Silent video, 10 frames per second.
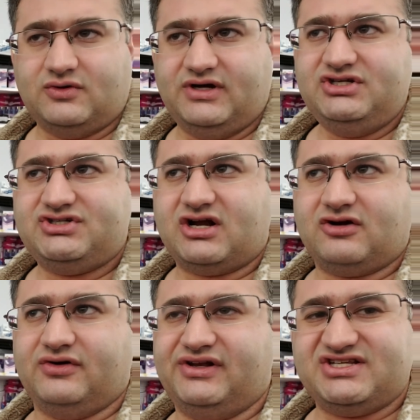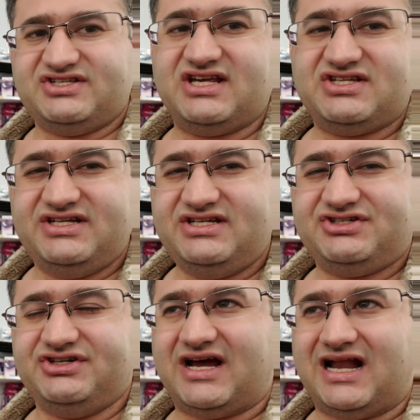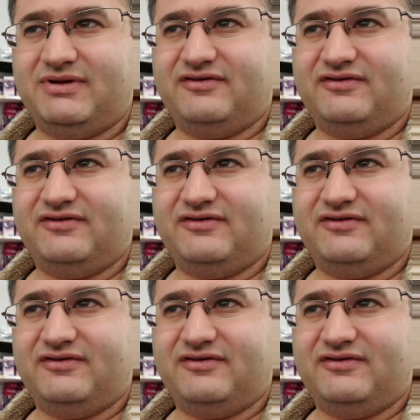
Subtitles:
in general, necessities should kind of